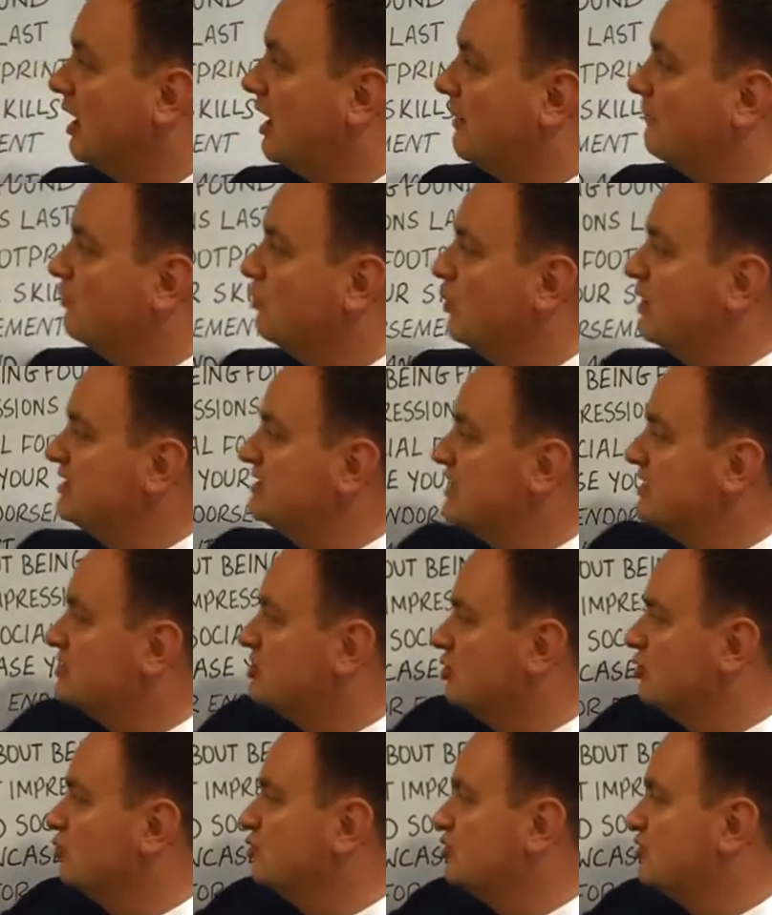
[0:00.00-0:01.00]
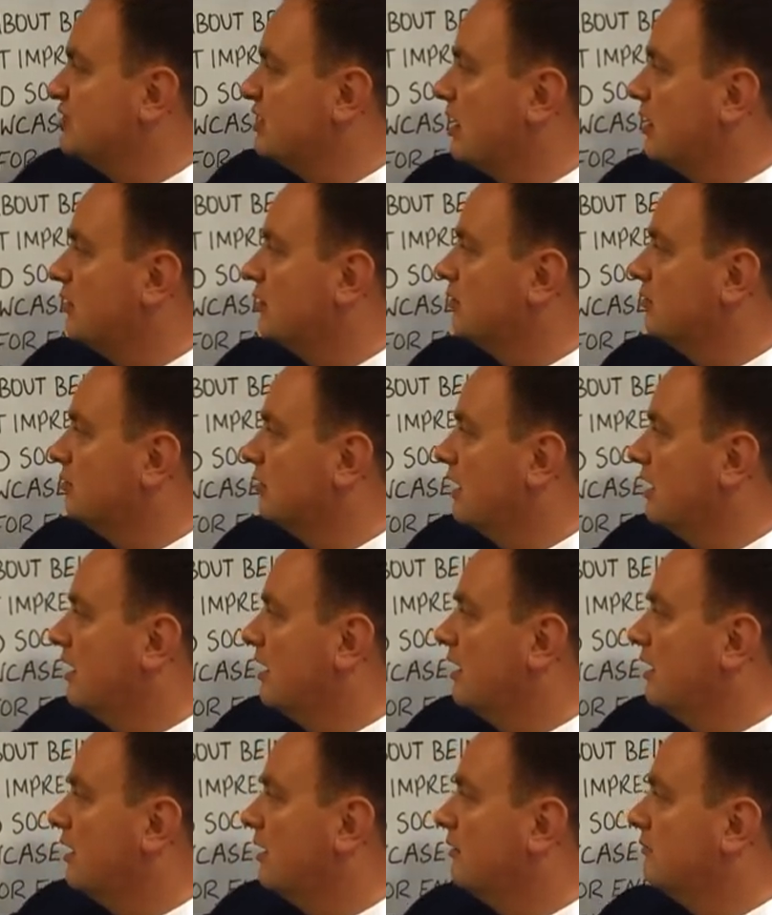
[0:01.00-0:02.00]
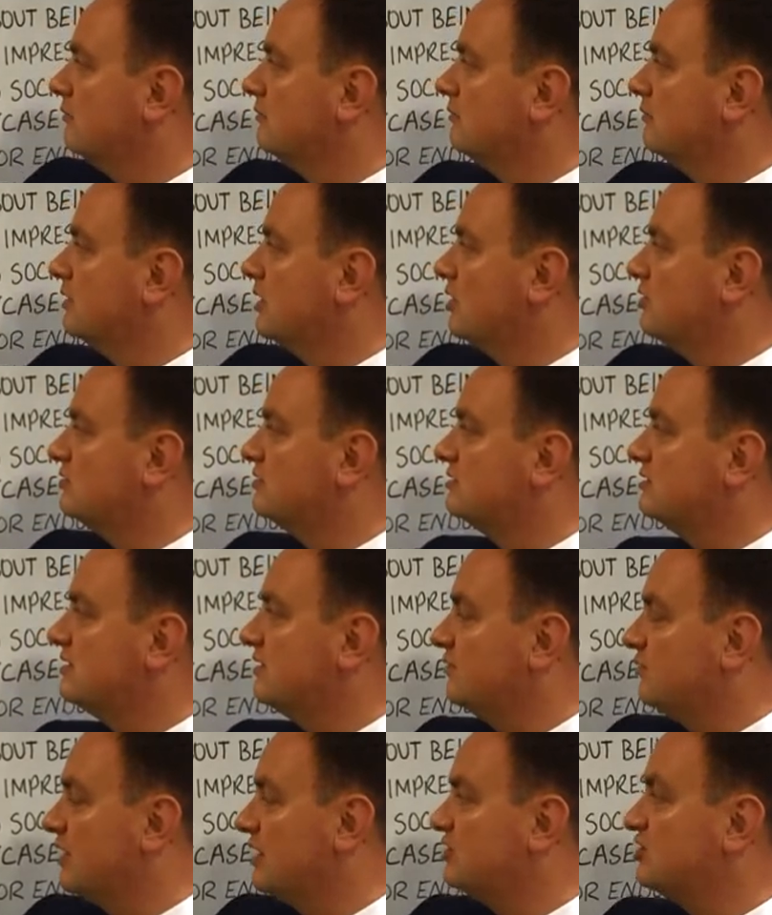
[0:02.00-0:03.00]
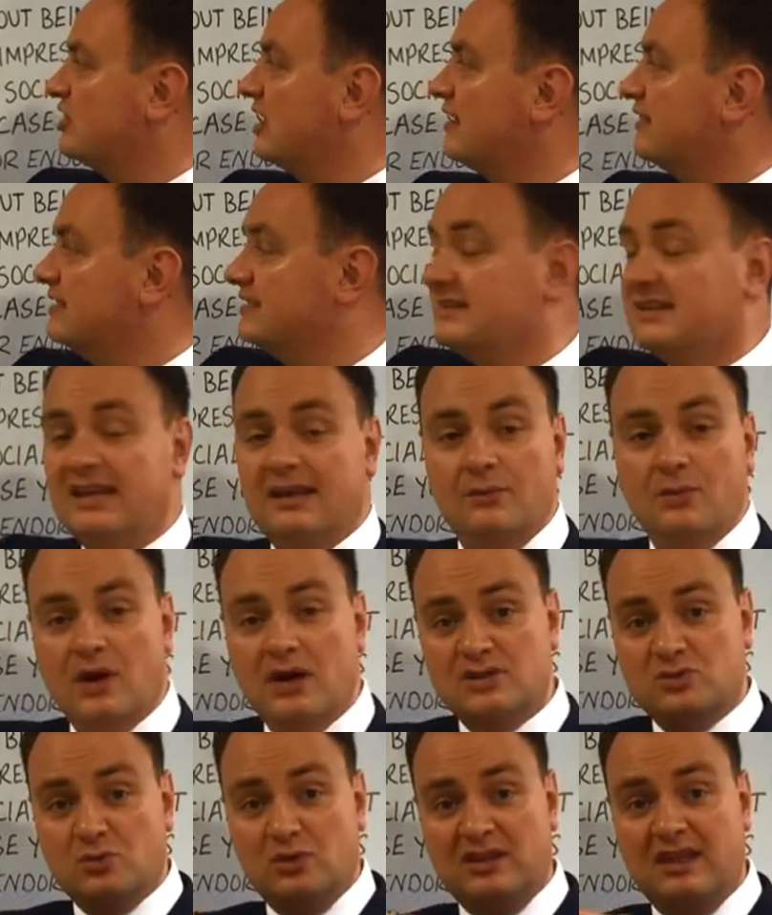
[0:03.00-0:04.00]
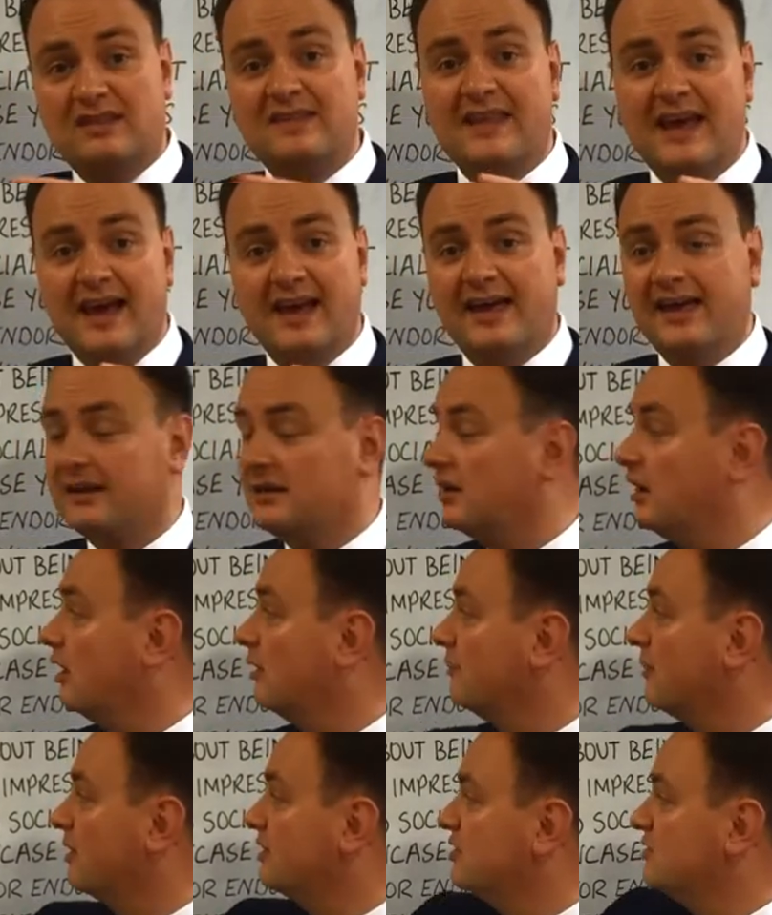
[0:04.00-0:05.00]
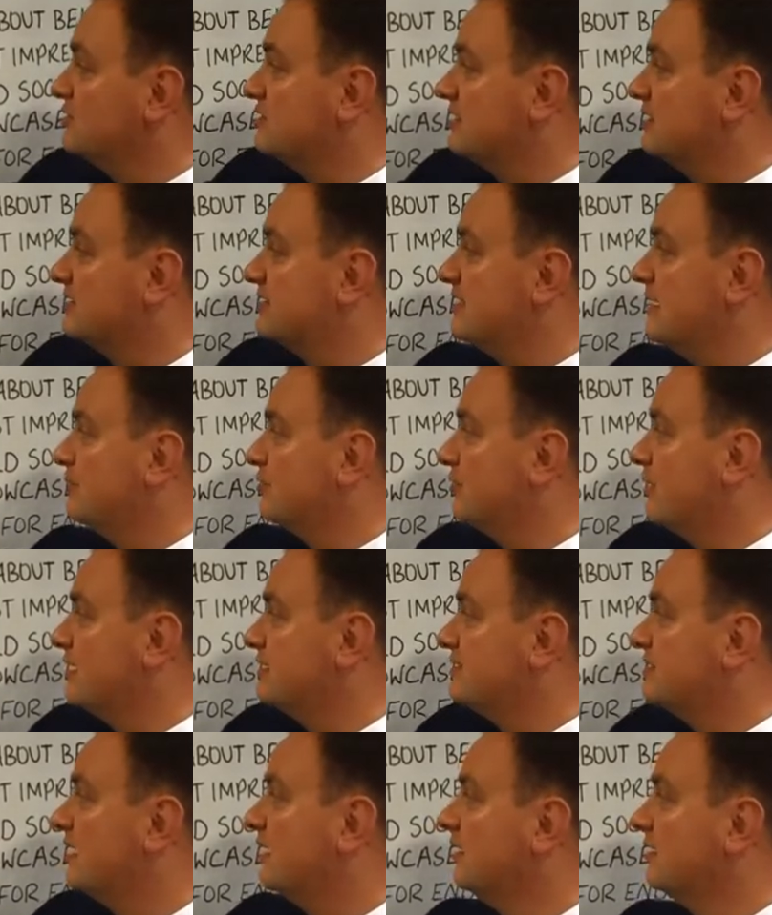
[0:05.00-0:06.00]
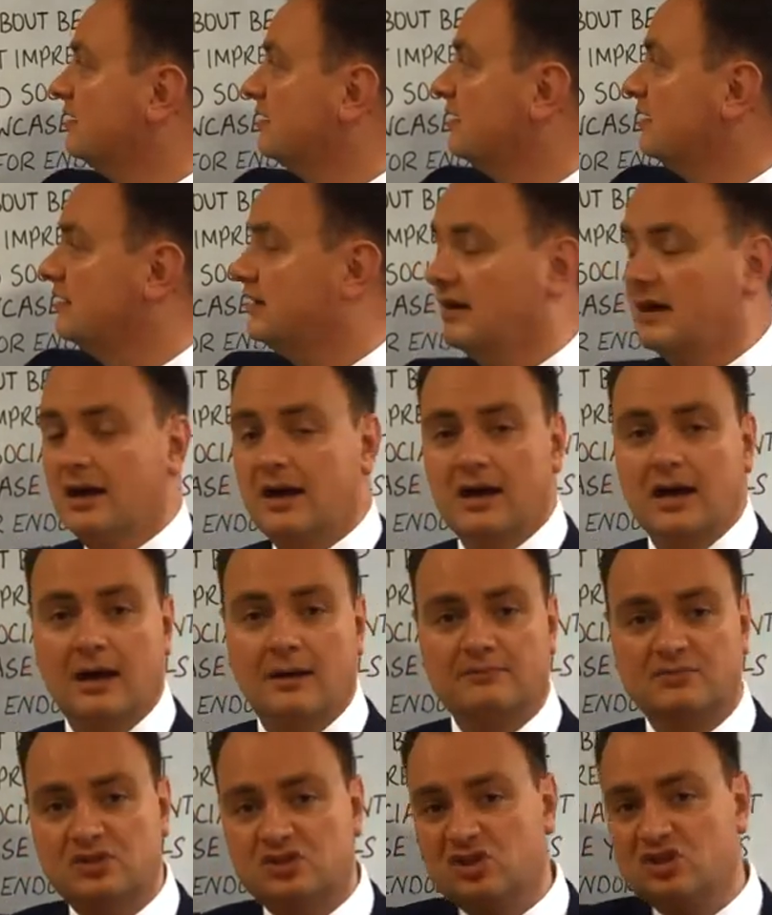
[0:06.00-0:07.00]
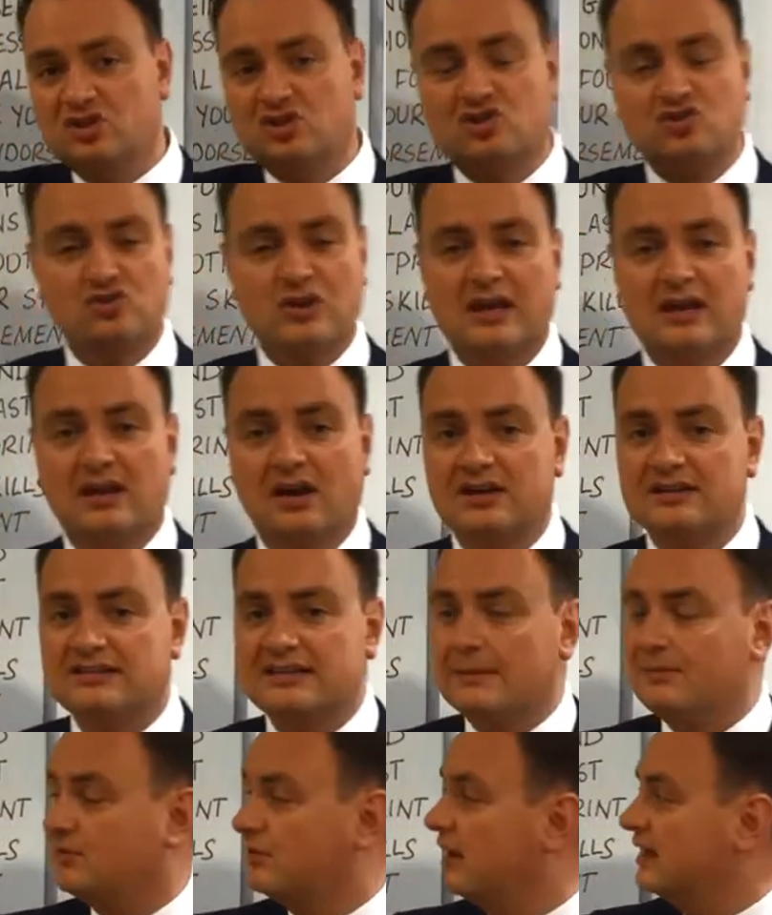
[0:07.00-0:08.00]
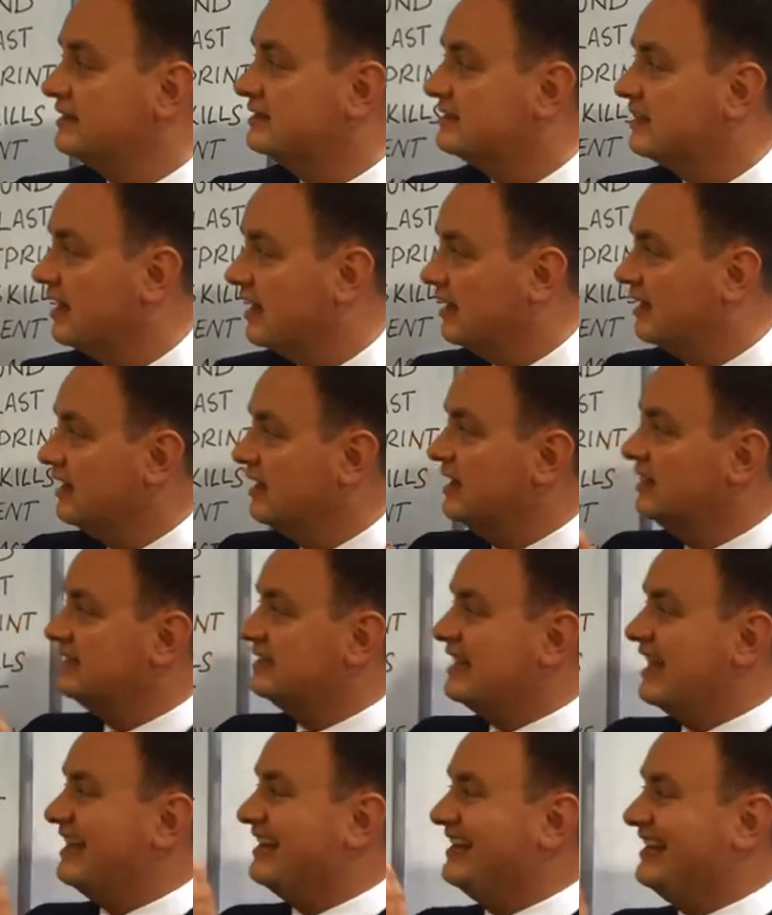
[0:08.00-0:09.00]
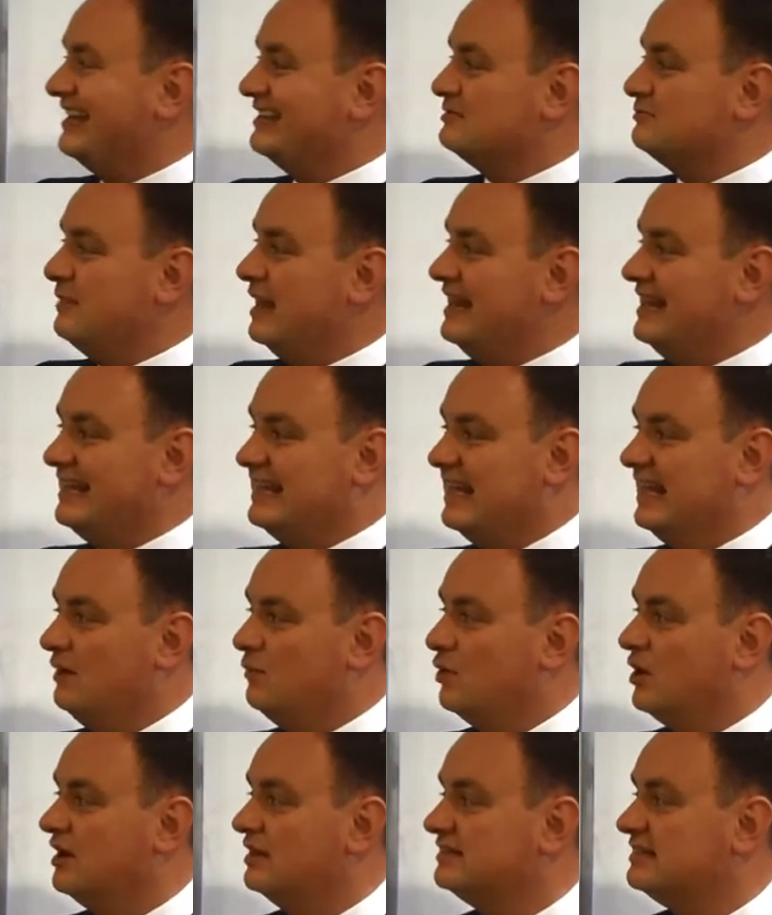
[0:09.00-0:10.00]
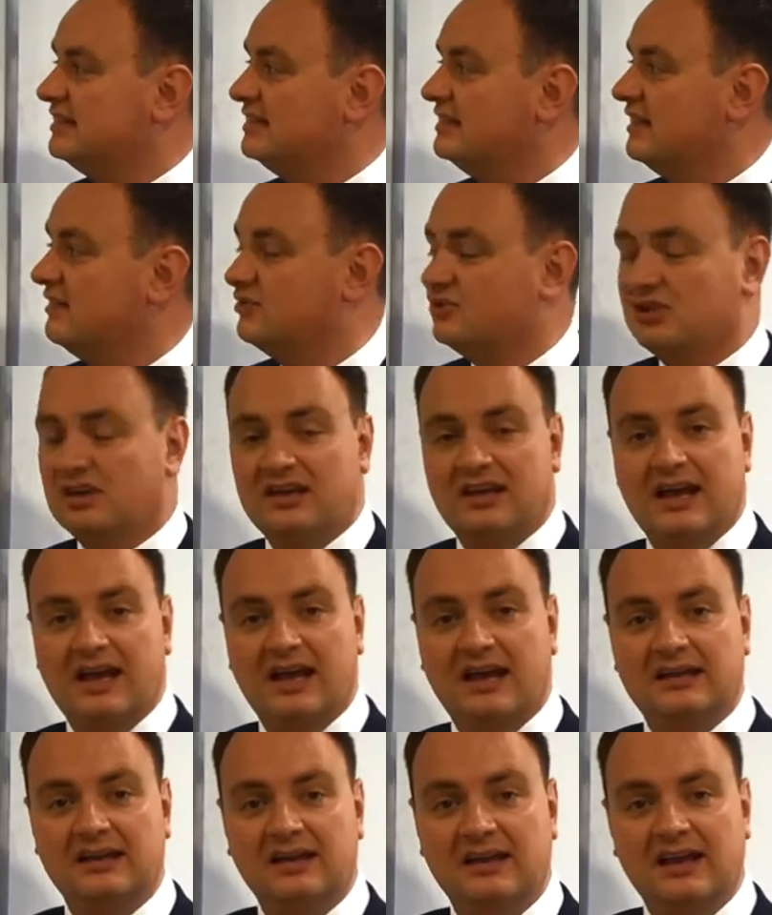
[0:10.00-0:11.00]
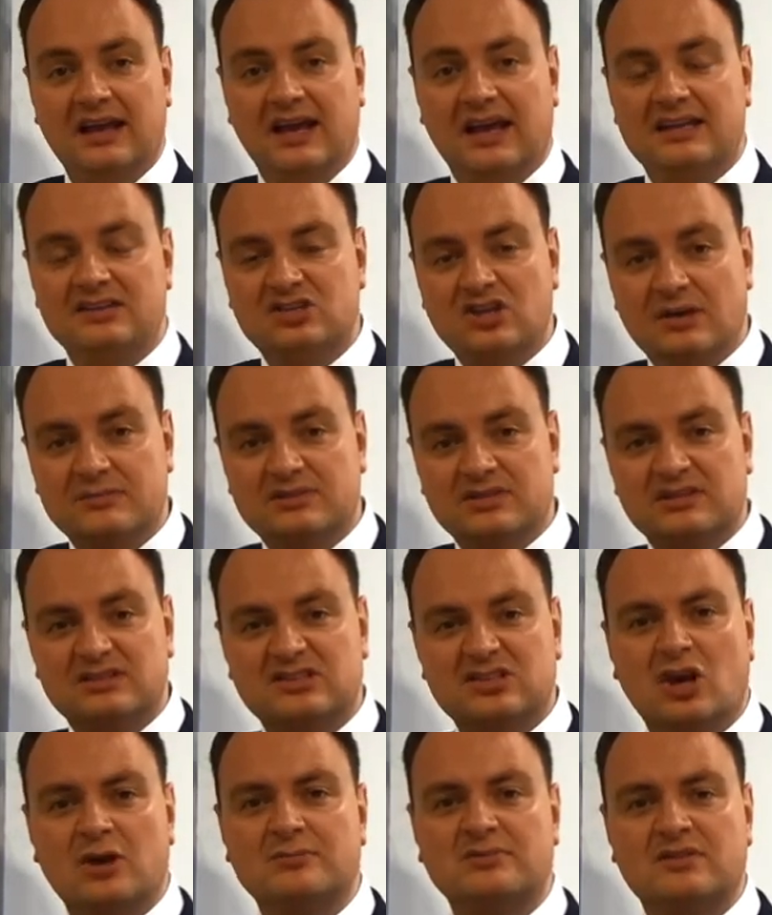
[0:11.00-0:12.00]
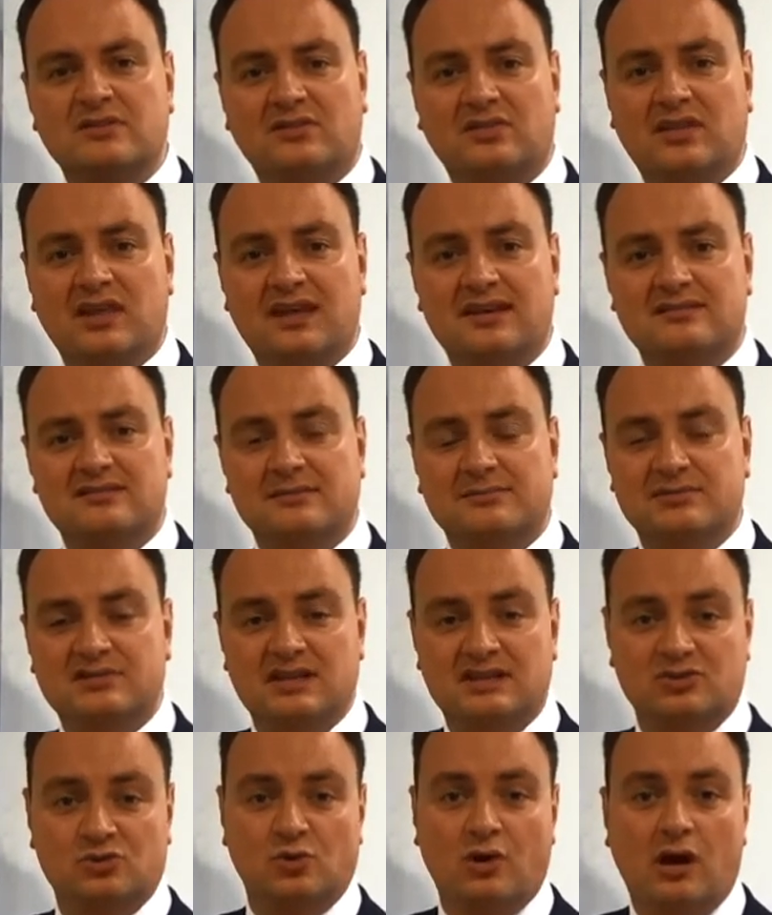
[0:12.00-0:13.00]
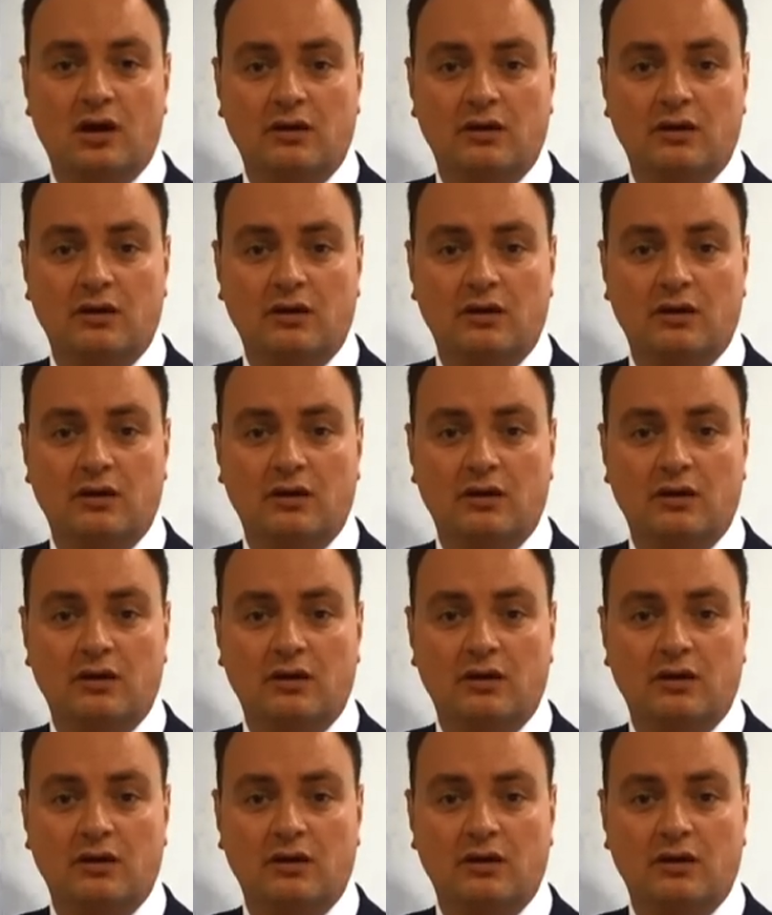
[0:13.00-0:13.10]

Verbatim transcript: Um, we tend to also, um, you know, differentiate these keywords within that headline by using a separator. Um, so just a straight line separator get as many keywords in there as you can in terms of the types of things that potential